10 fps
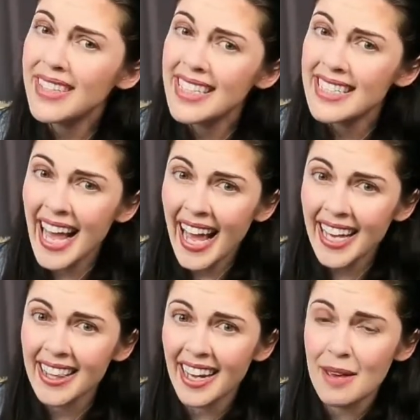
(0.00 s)

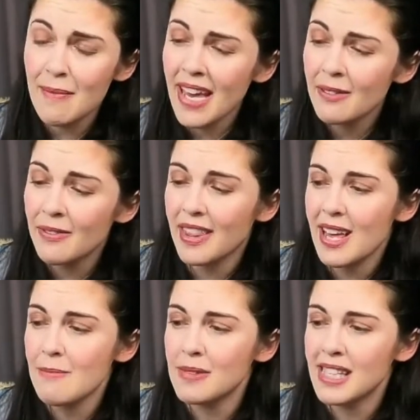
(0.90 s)
tag that I made for
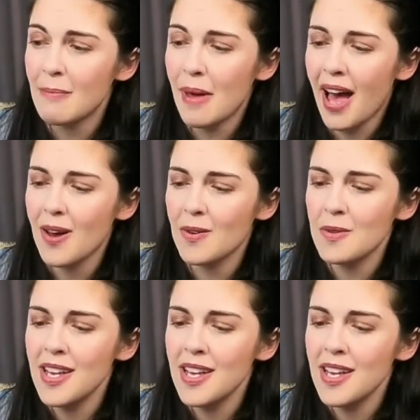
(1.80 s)
them somehow.